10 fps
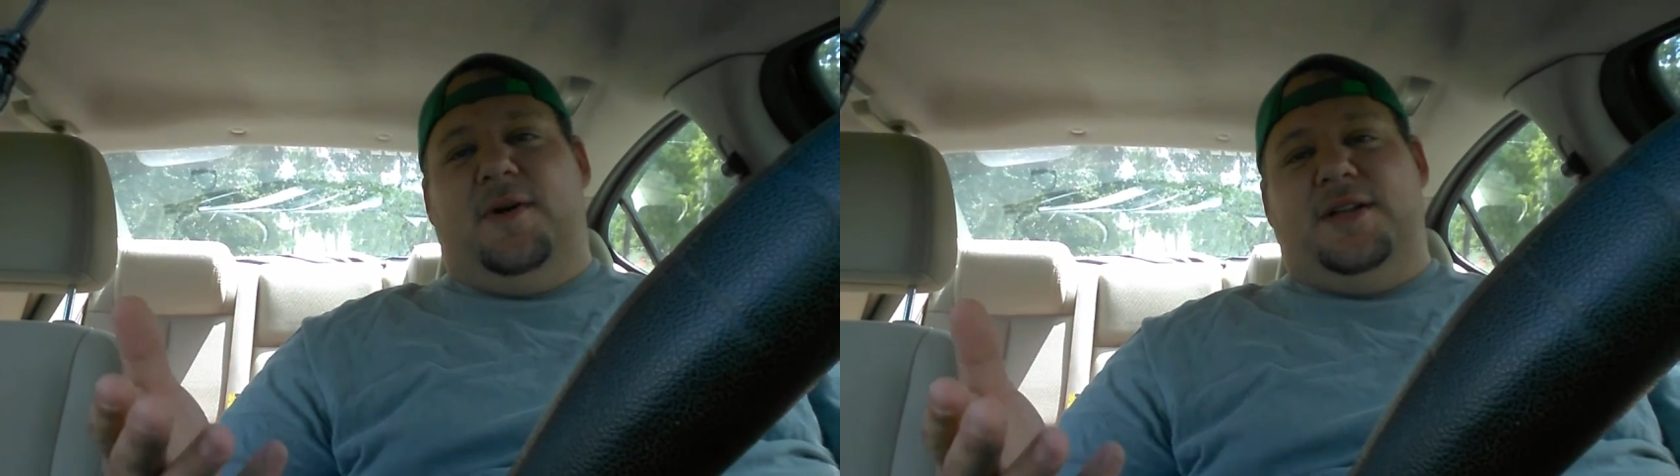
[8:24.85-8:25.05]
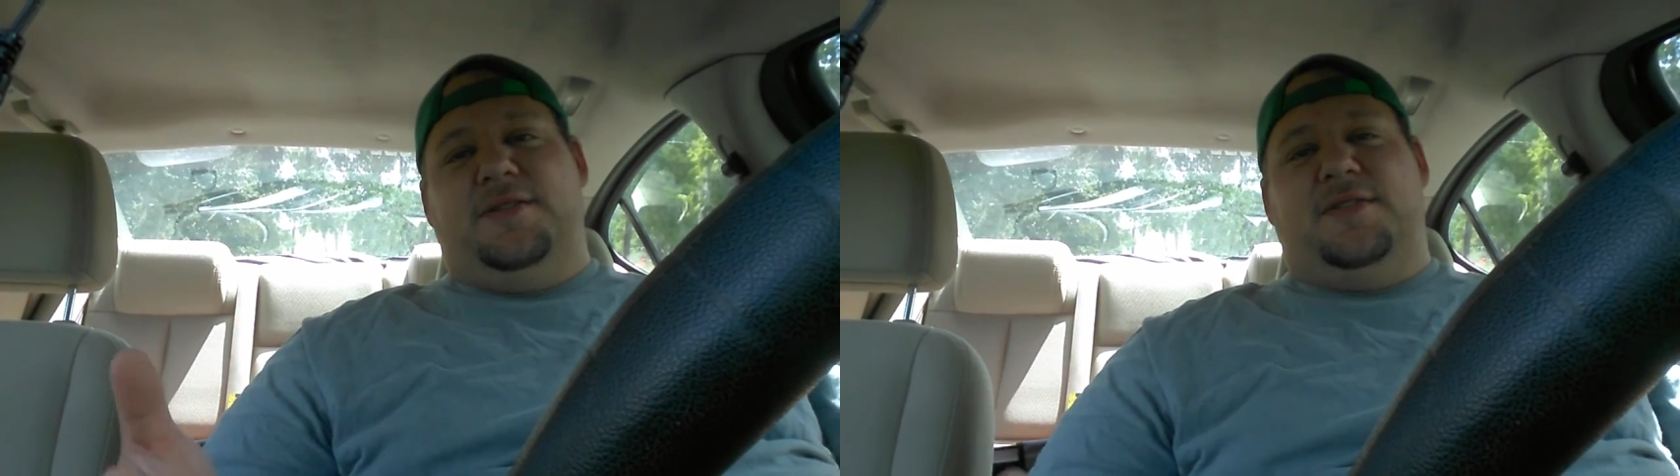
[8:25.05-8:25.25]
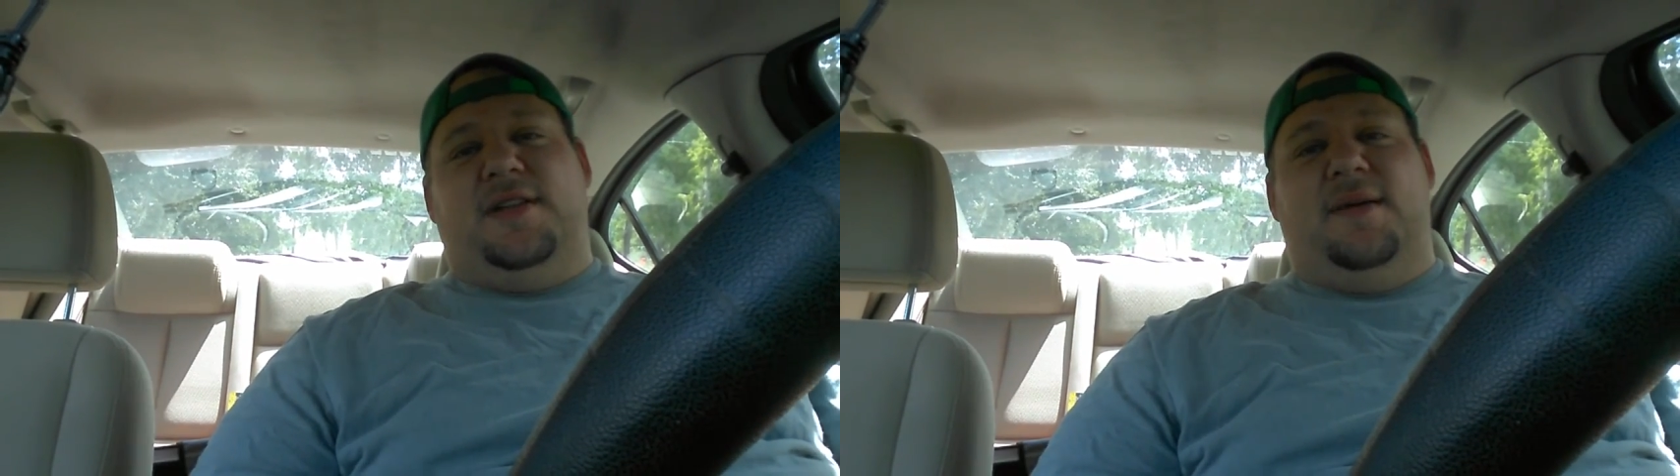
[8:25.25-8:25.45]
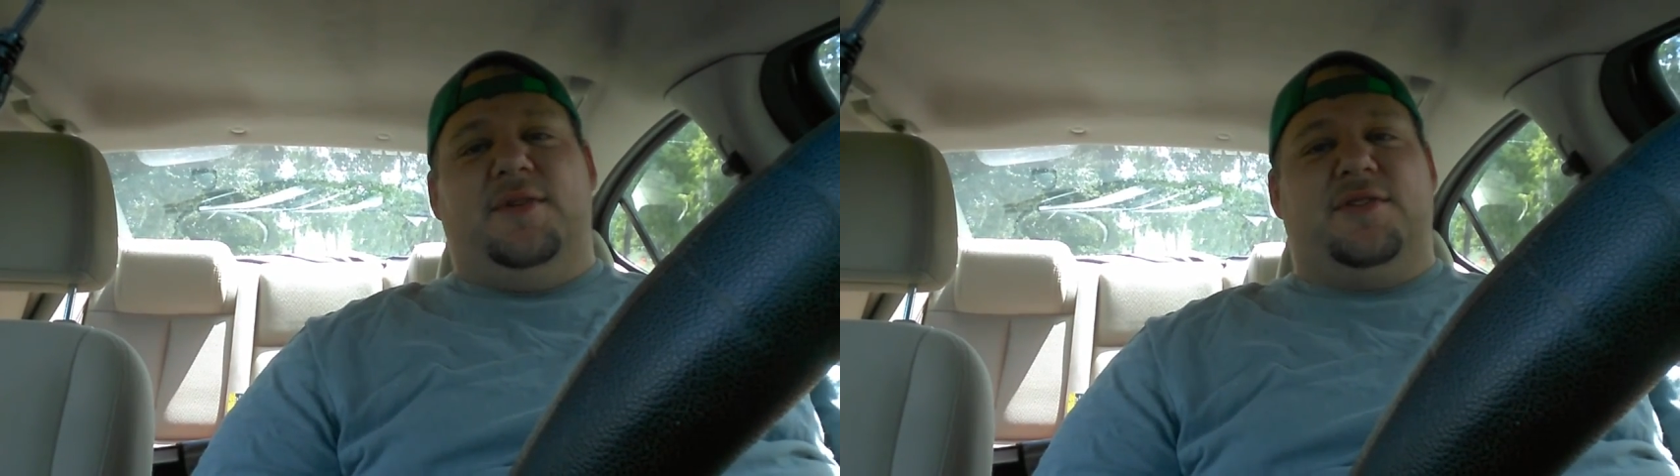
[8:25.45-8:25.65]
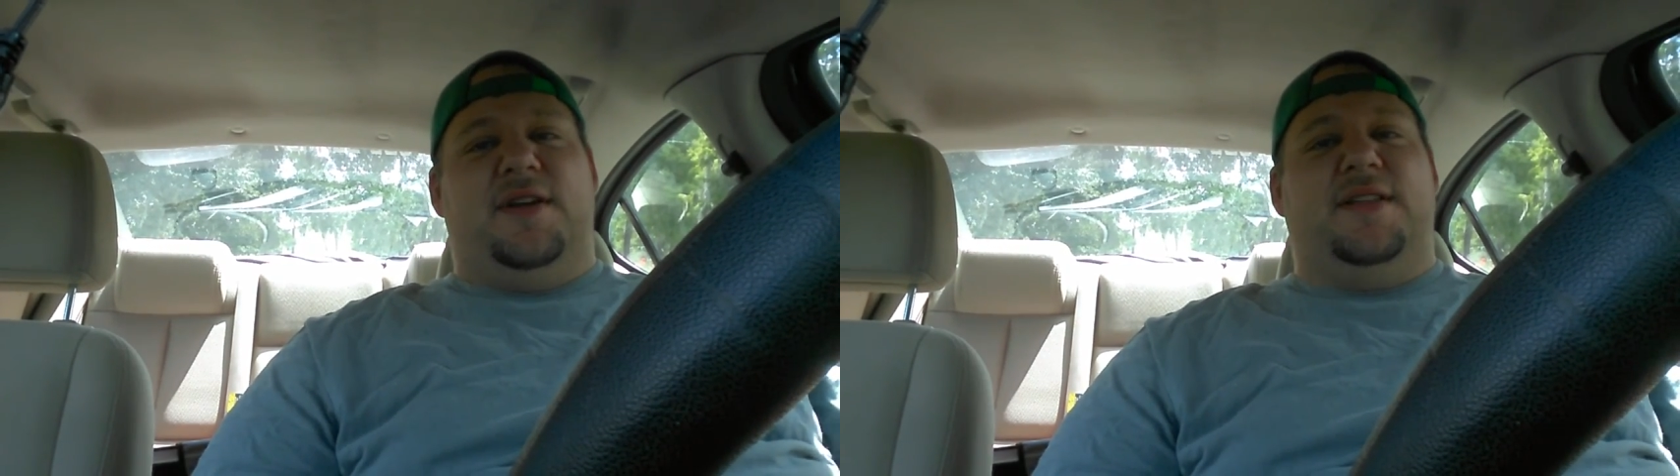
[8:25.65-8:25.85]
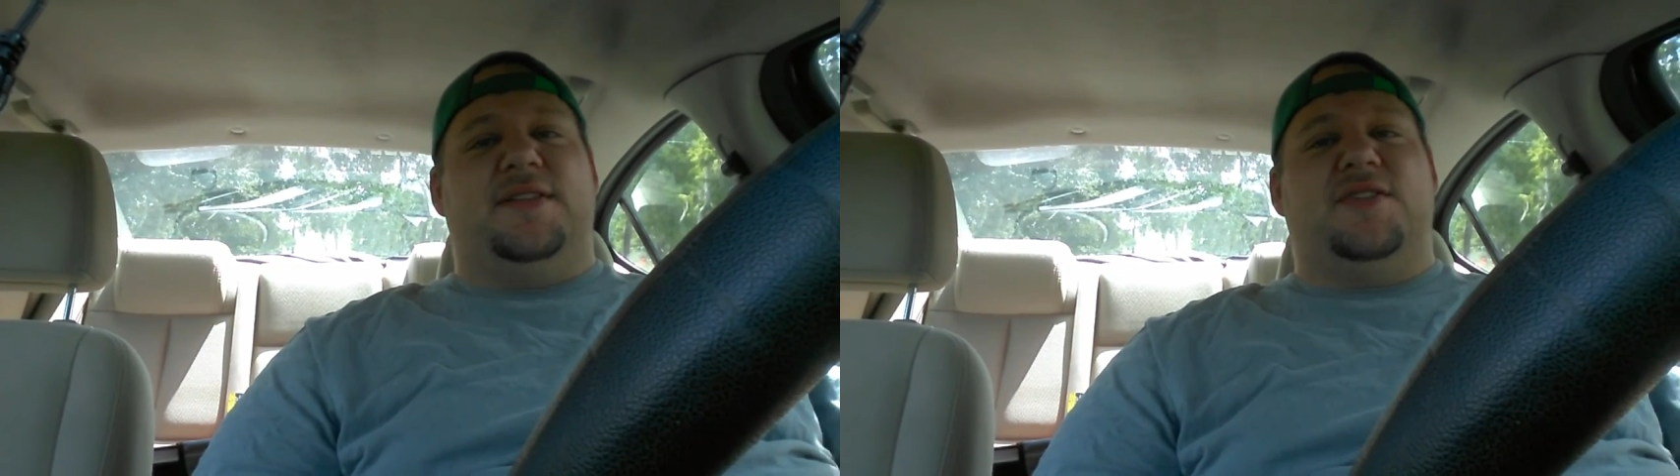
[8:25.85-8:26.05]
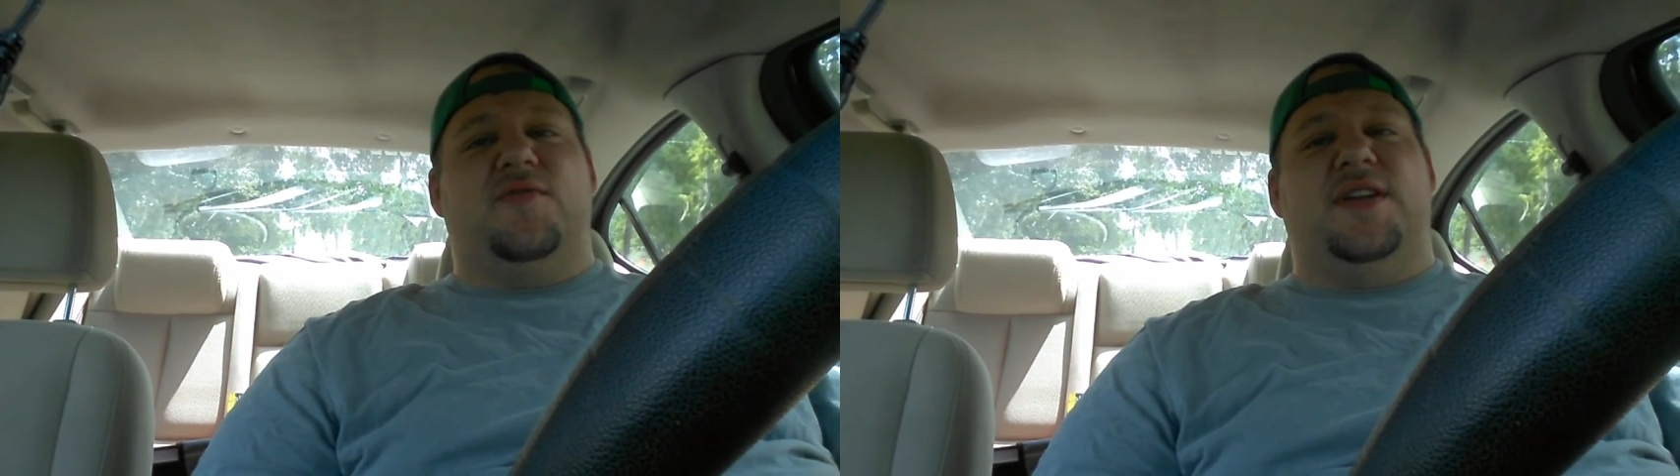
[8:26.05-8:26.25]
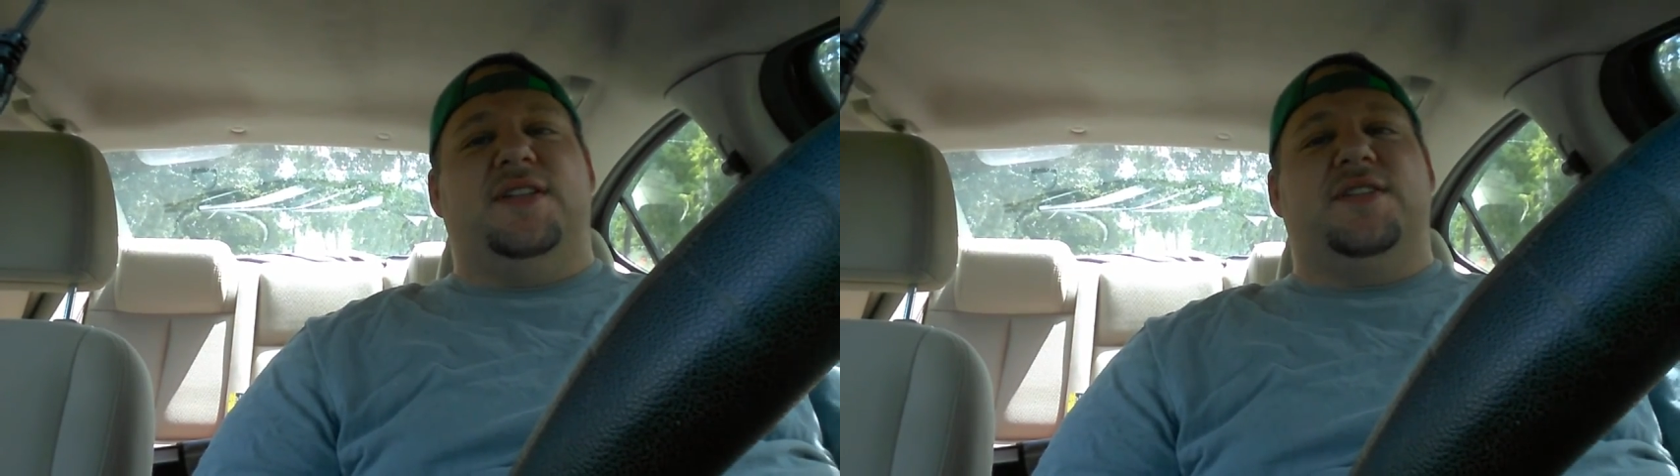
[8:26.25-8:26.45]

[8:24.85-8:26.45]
watch your telemetry on the screen,